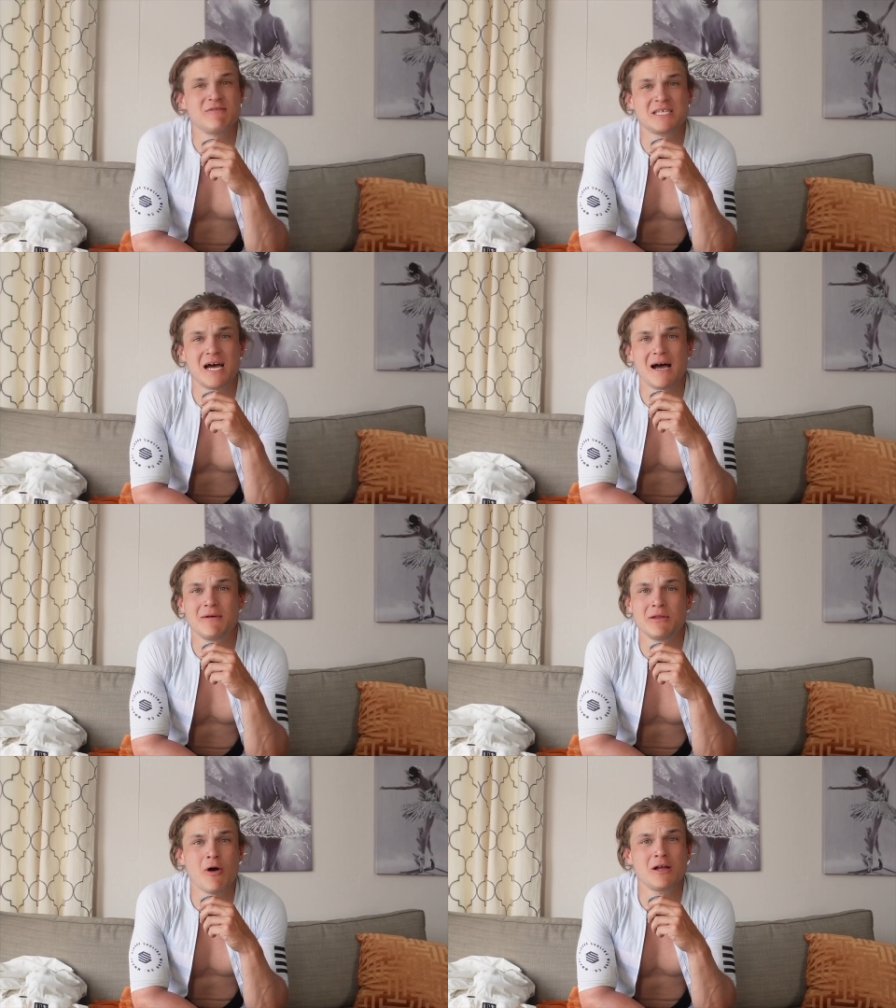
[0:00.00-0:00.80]
time.
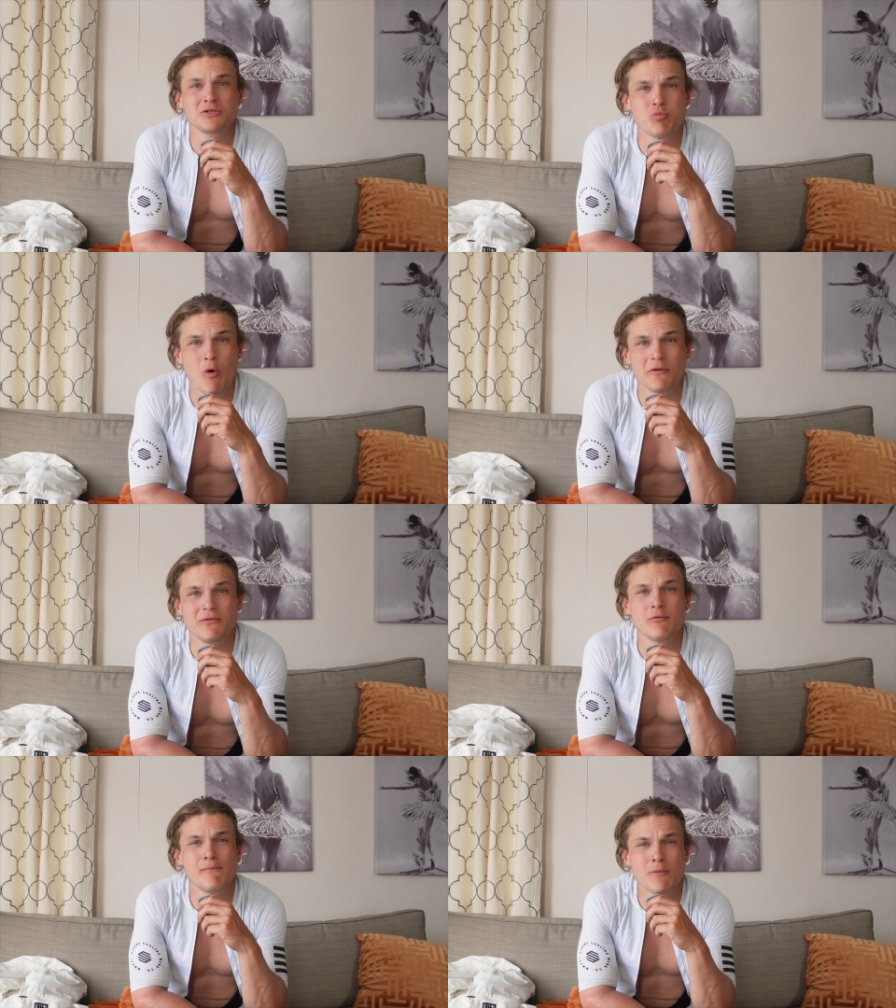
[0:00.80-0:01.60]
And there weren't just one,
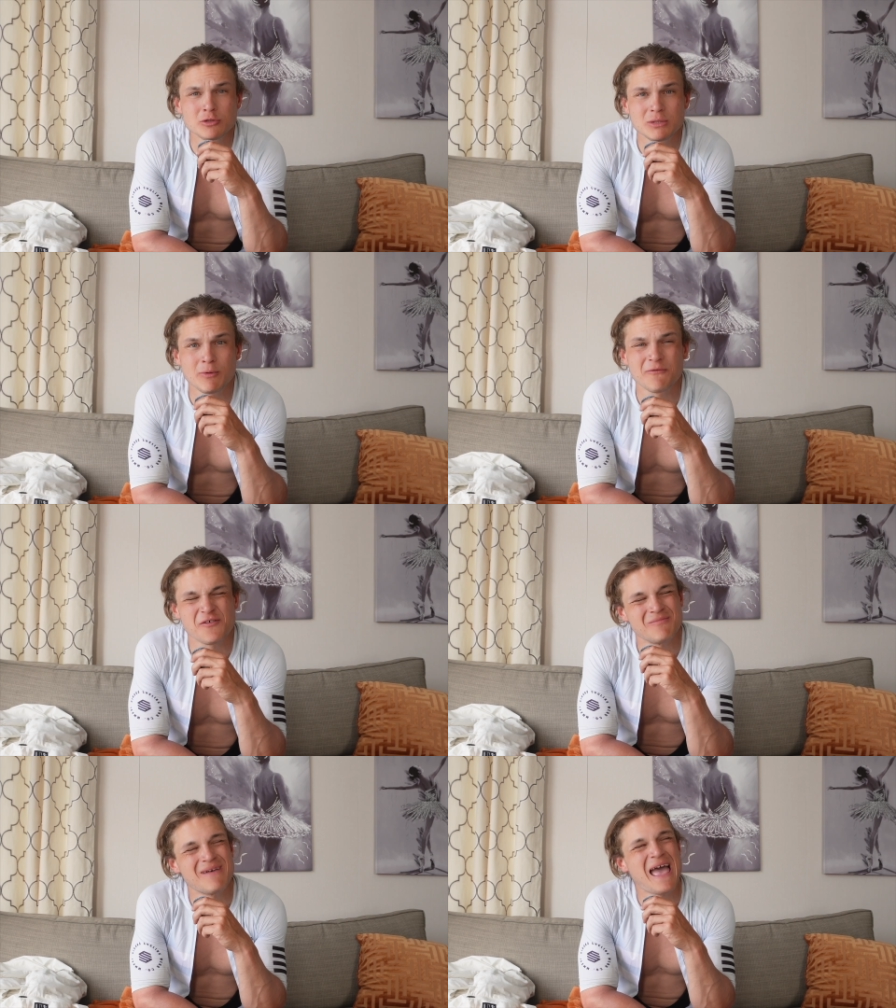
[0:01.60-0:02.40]
there were multiple of
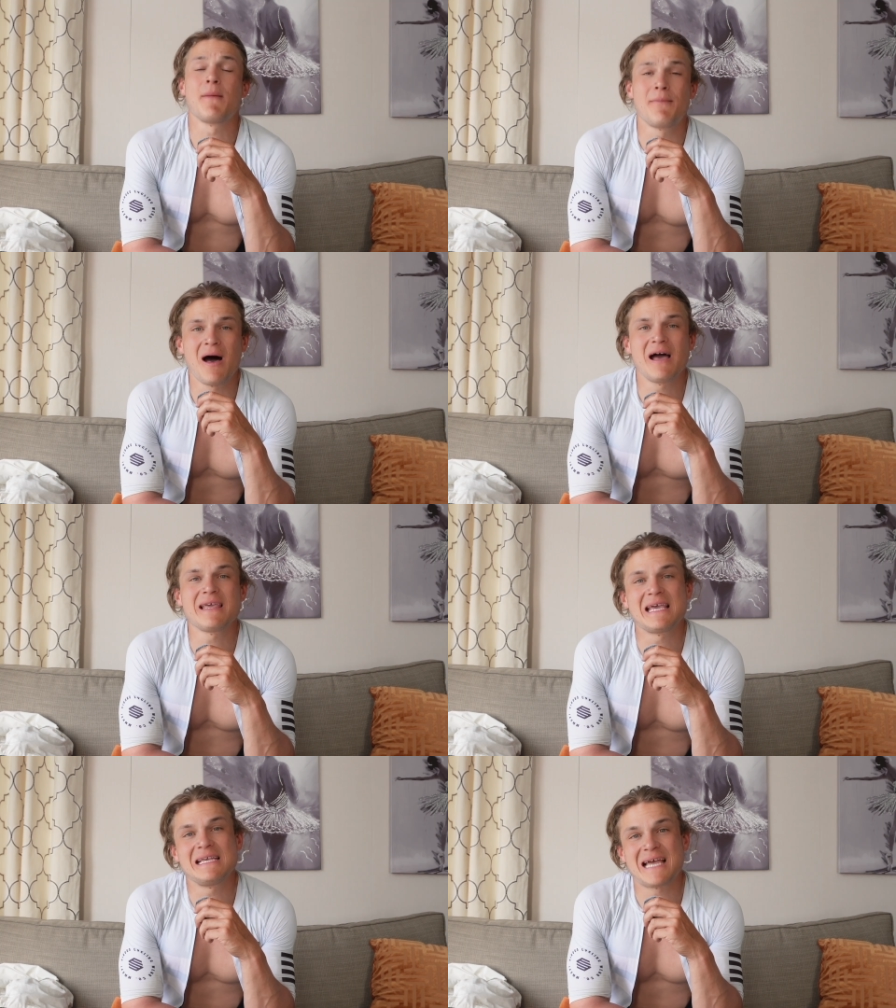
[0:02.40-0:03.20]
them. My
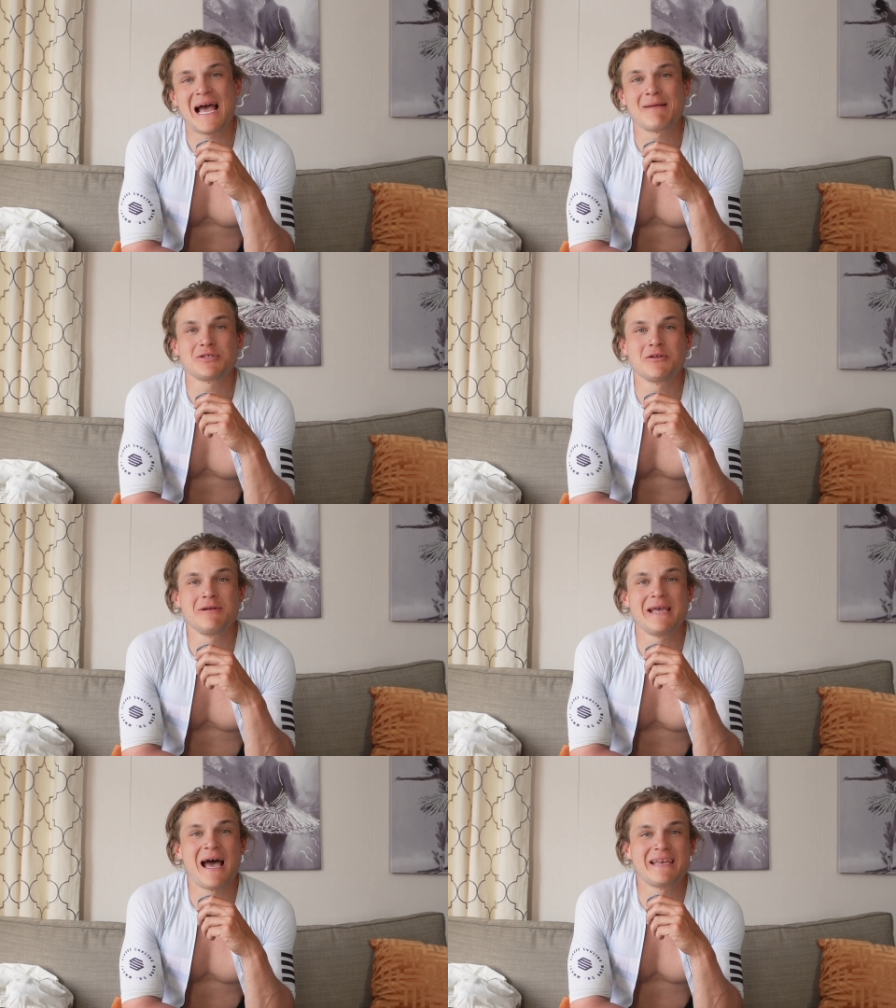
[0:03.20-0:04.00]
bike is
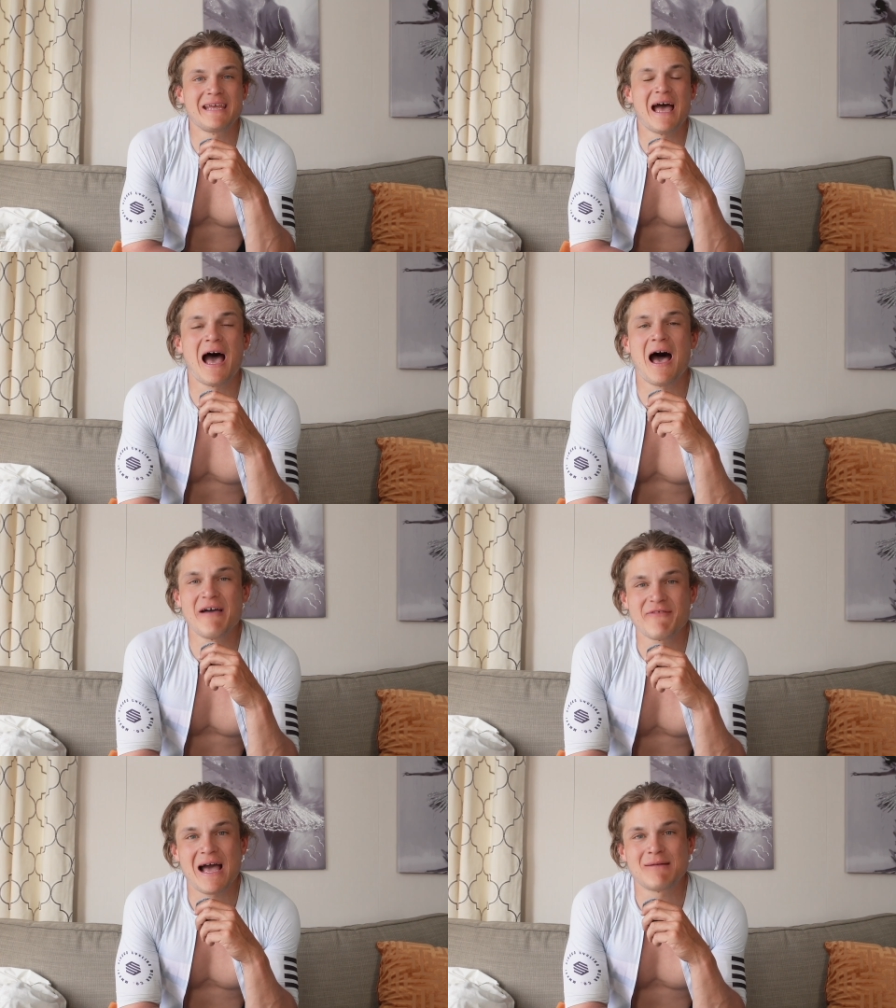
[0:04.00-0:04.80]
absolutely had it.
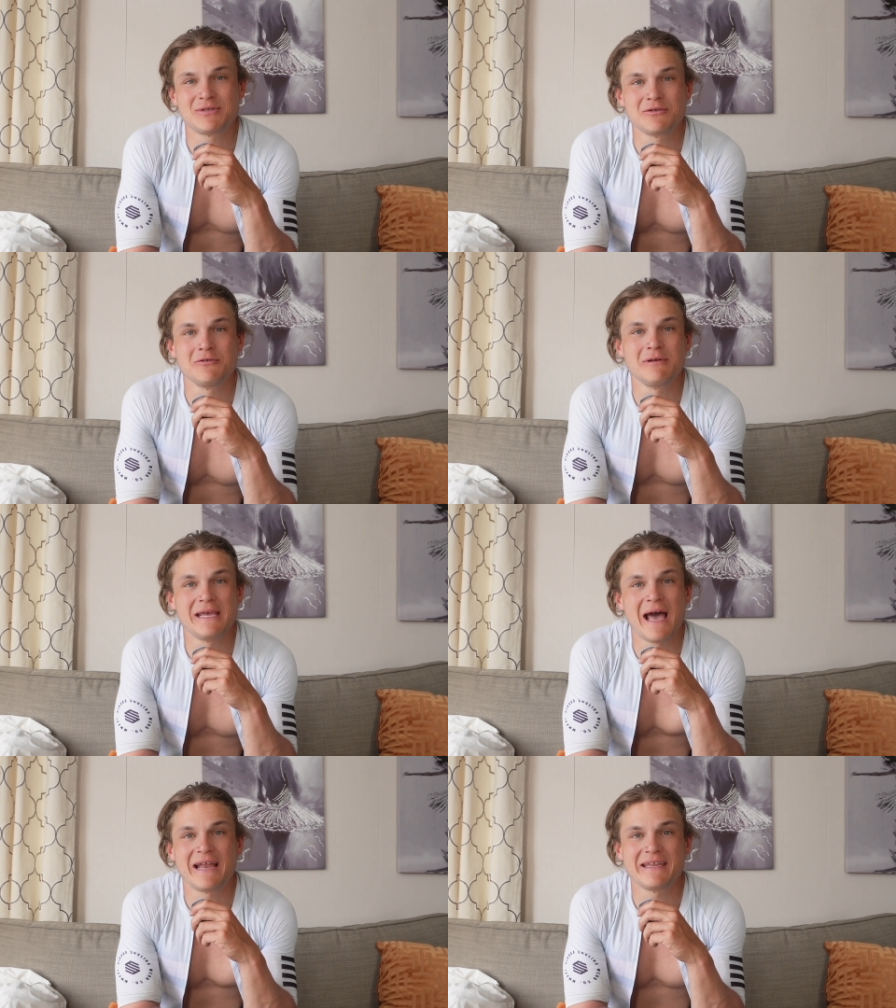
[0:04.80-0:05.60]
I've absolutely
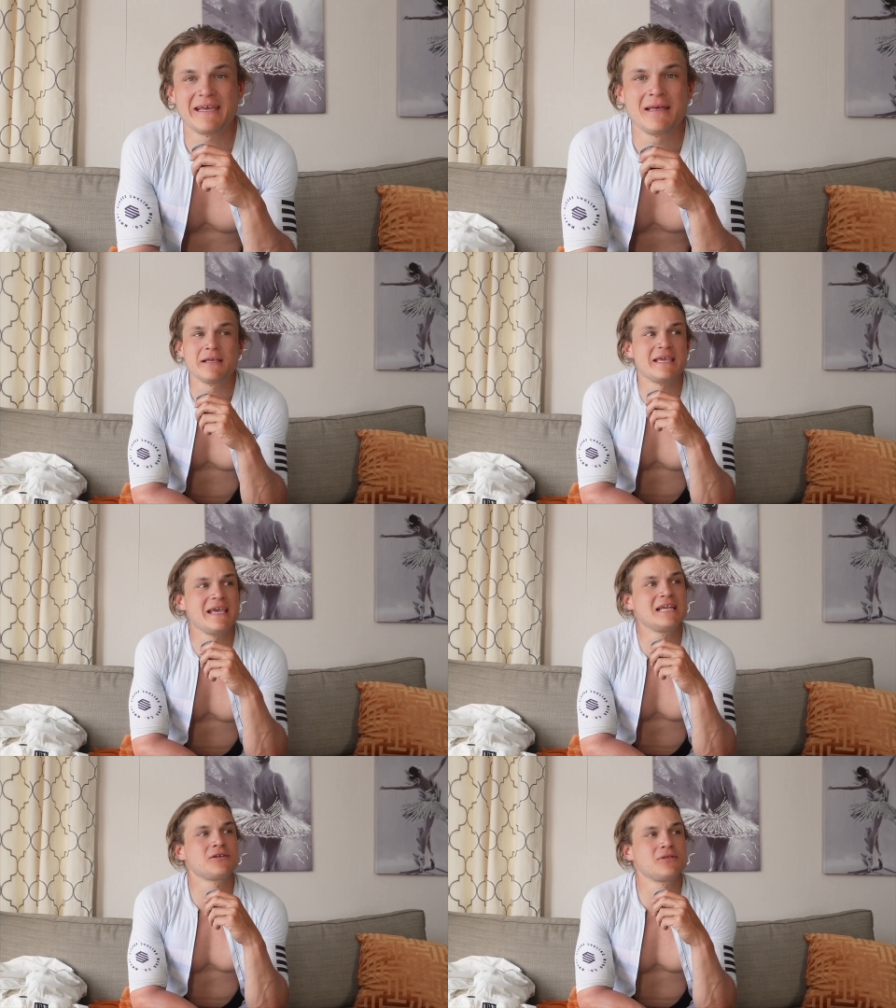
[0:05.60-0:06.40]
had it. The
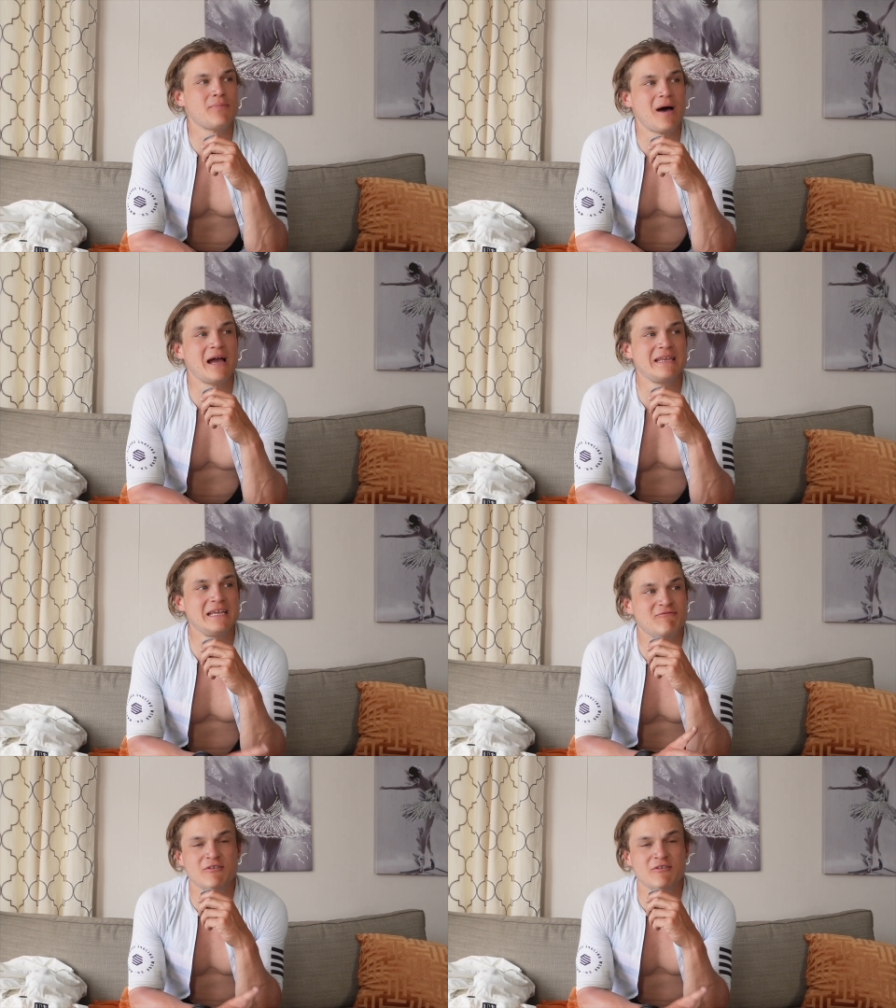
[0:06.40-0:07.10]
gears on the bike need